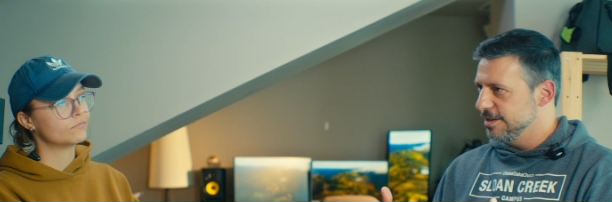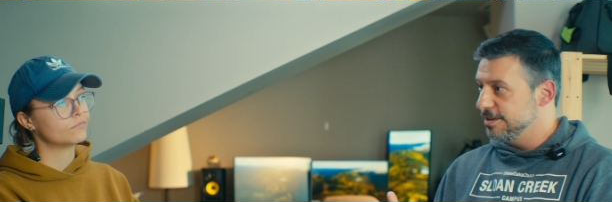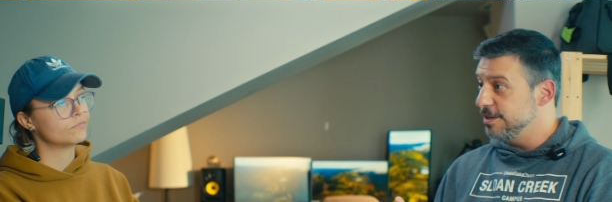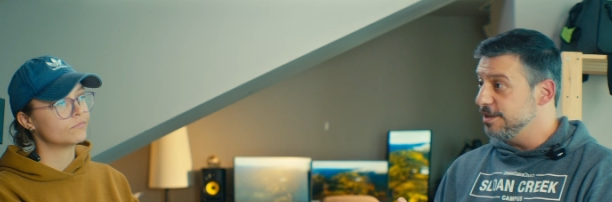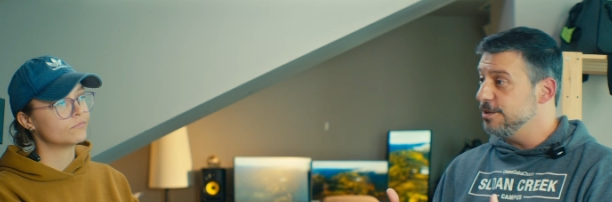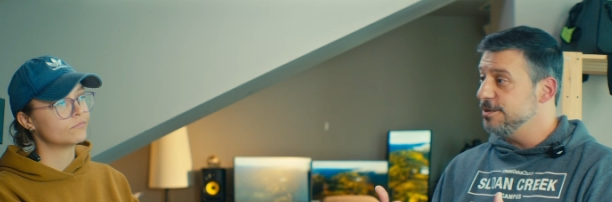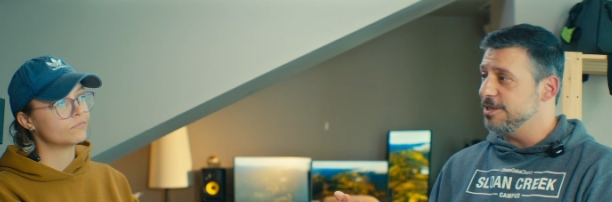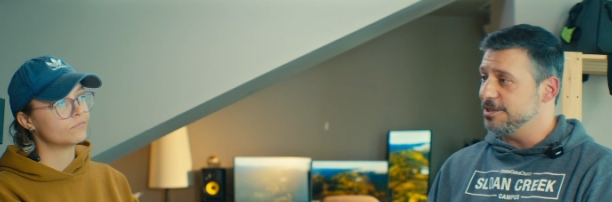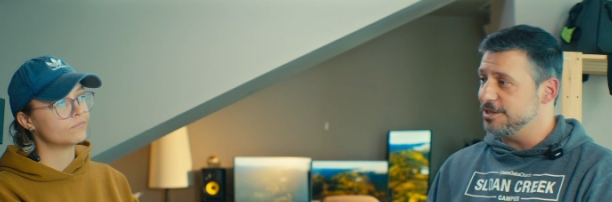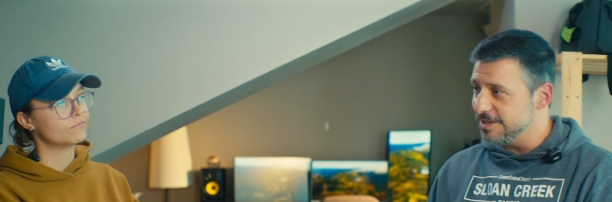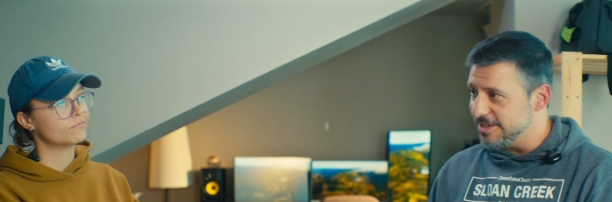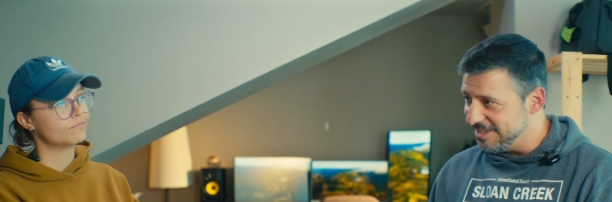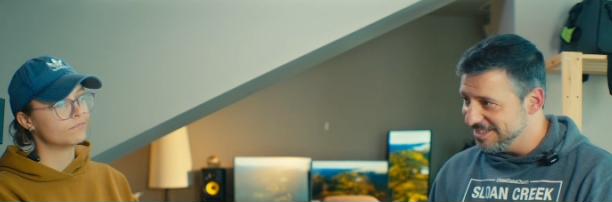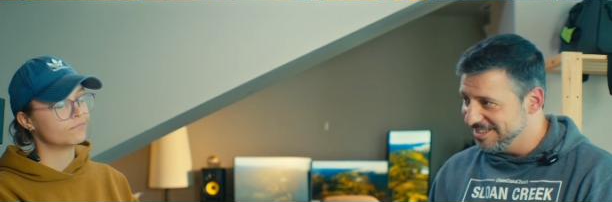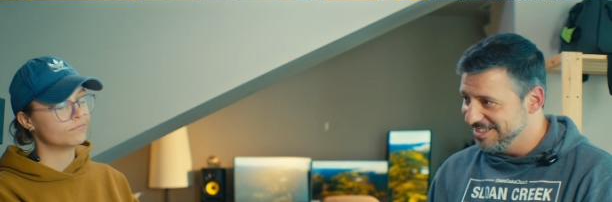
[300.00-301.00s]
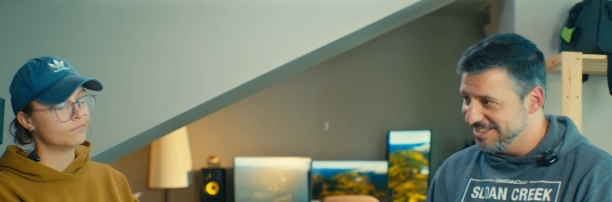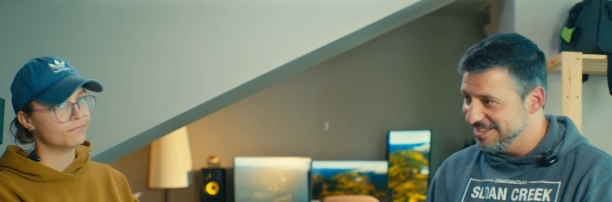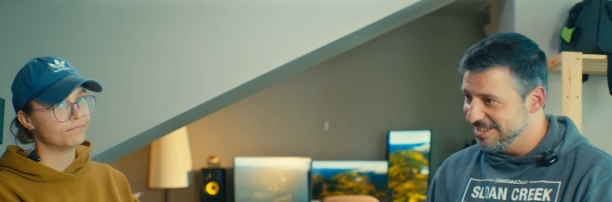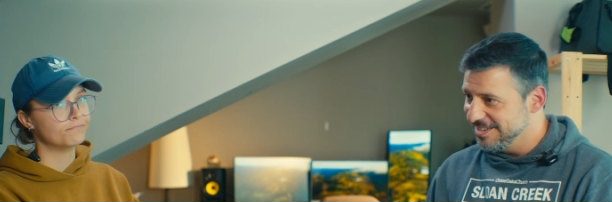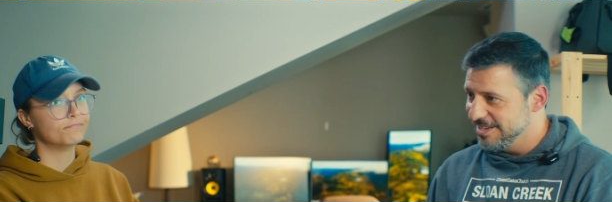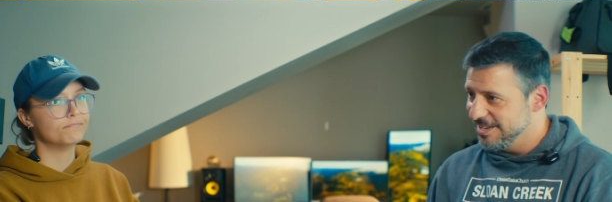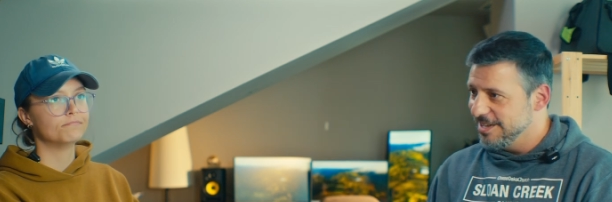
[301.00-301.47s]
Speaker 1: to do such a thing.
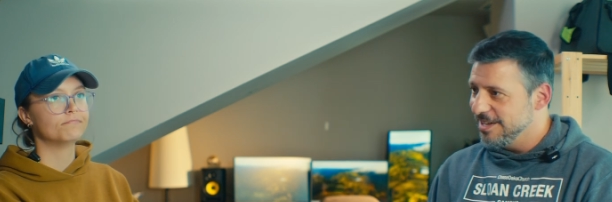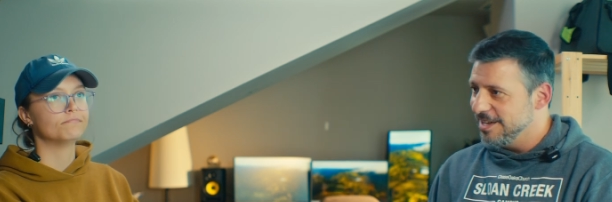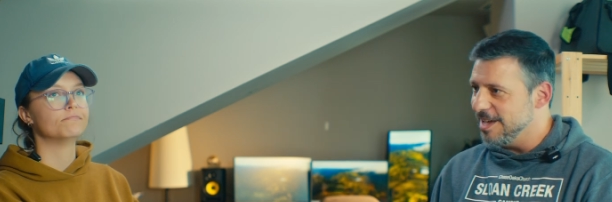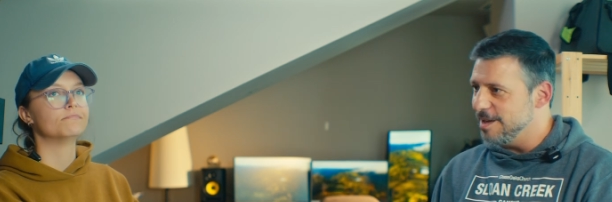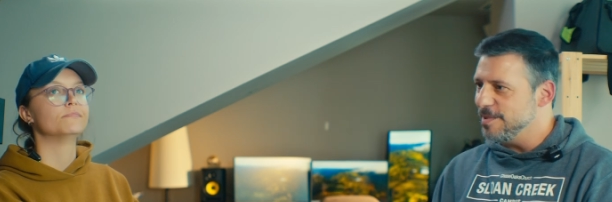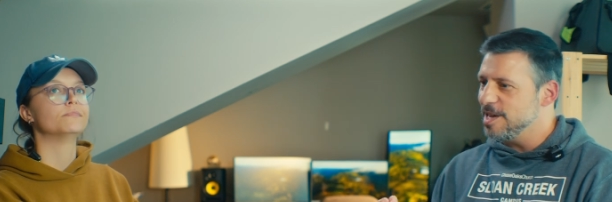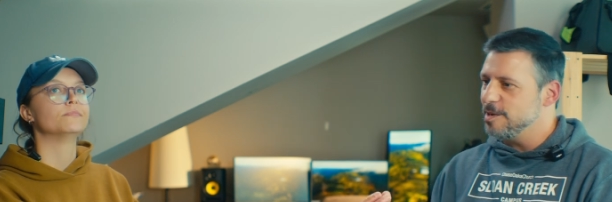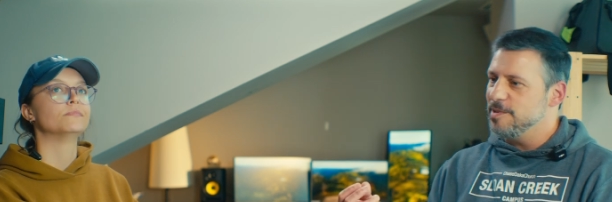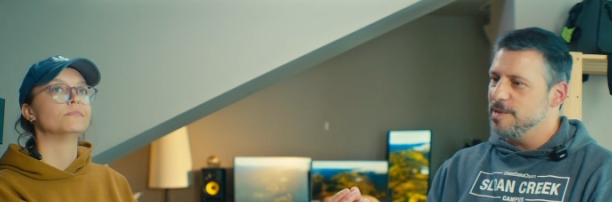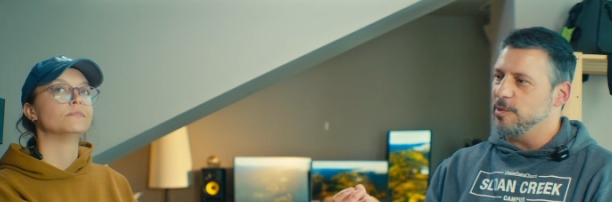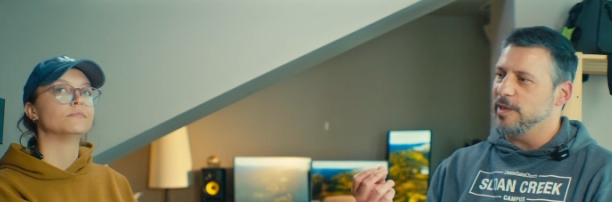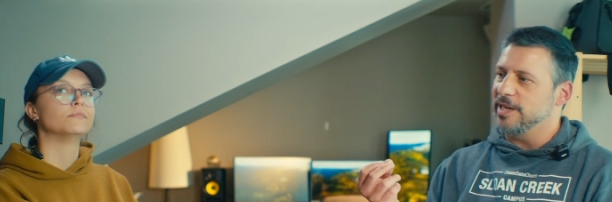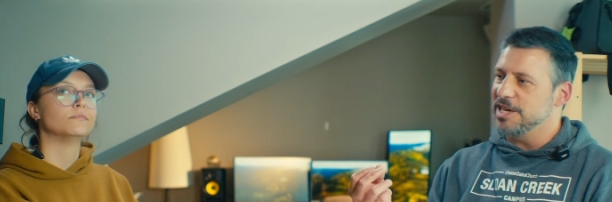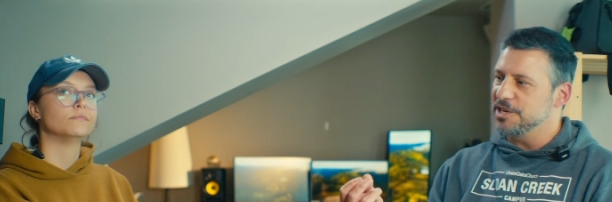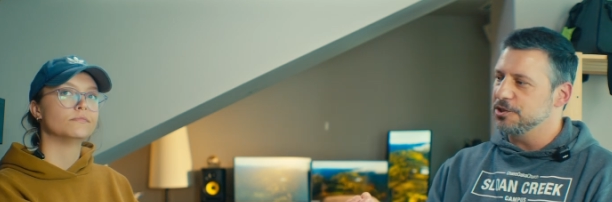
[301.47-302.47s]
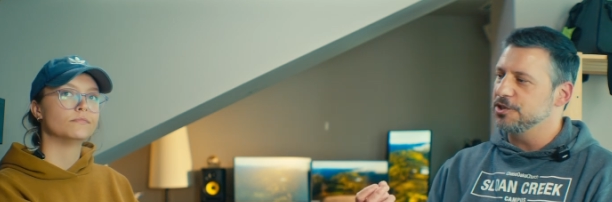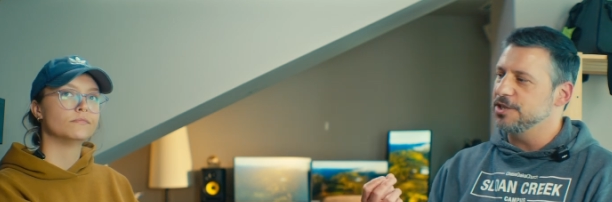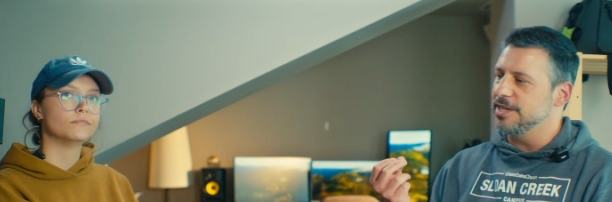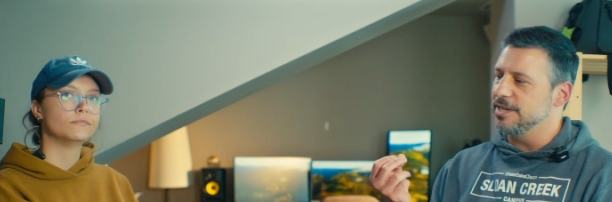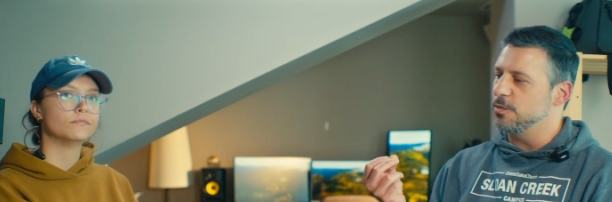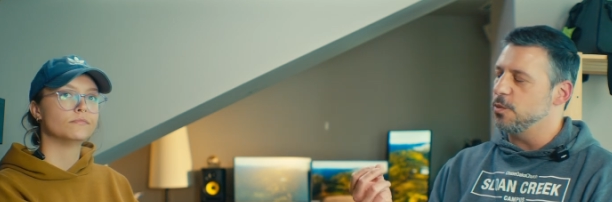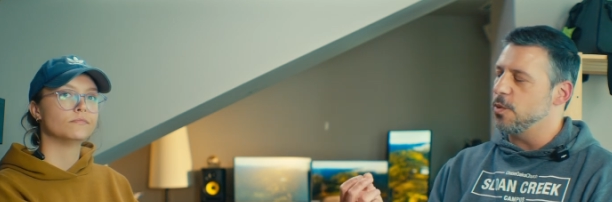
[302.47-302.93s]
Mm-hmm. And make people
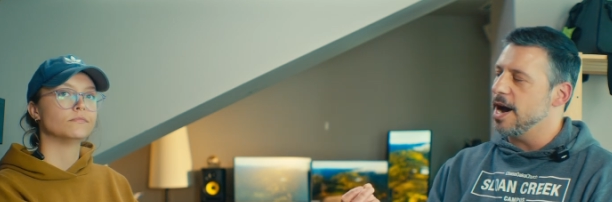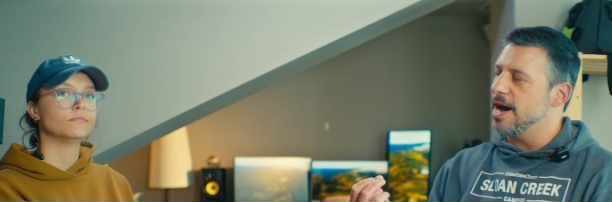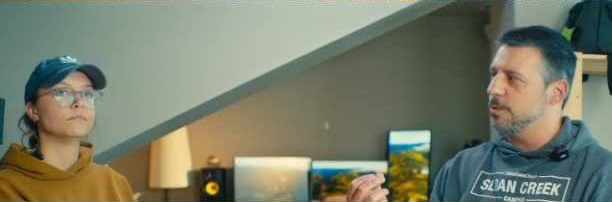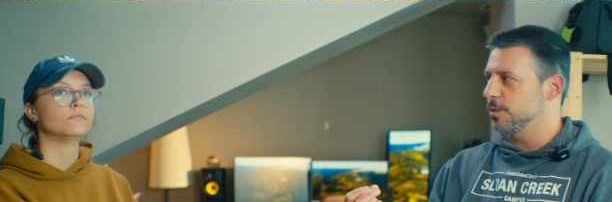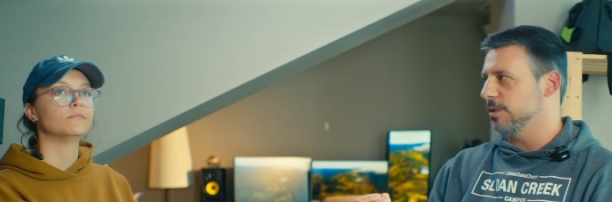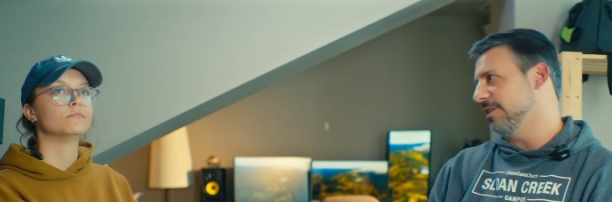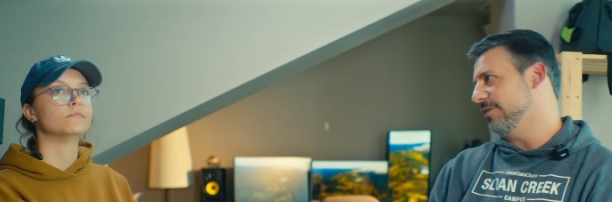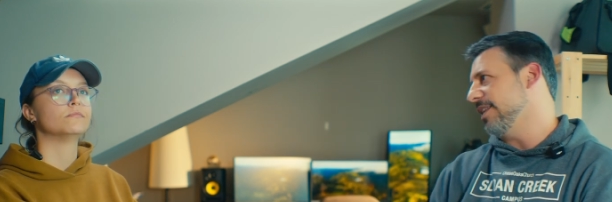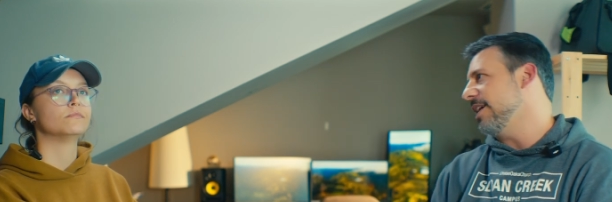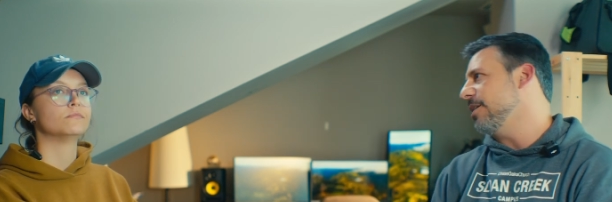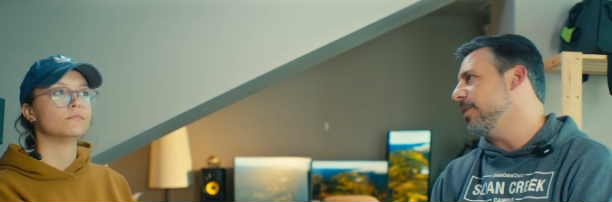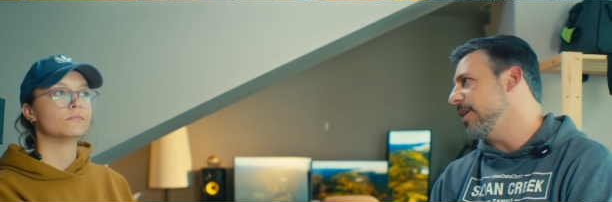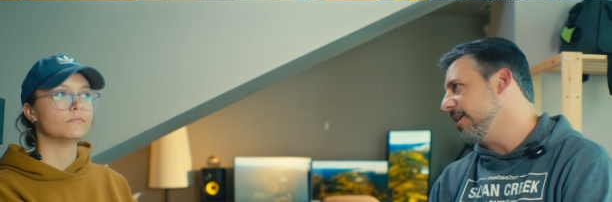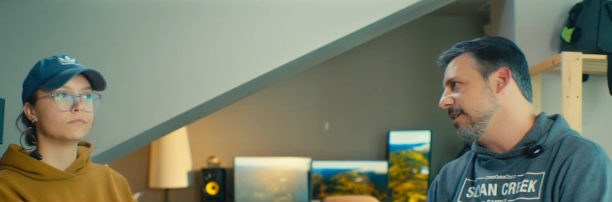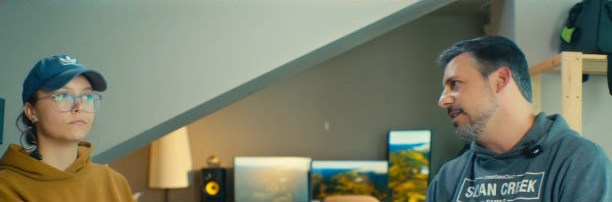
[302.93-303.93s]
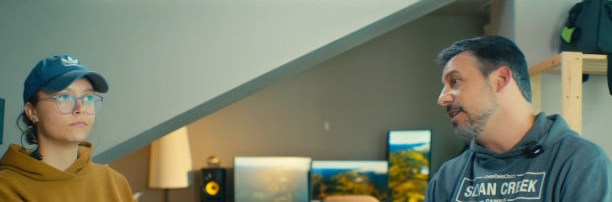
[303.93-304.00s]
interested in why we're living that way.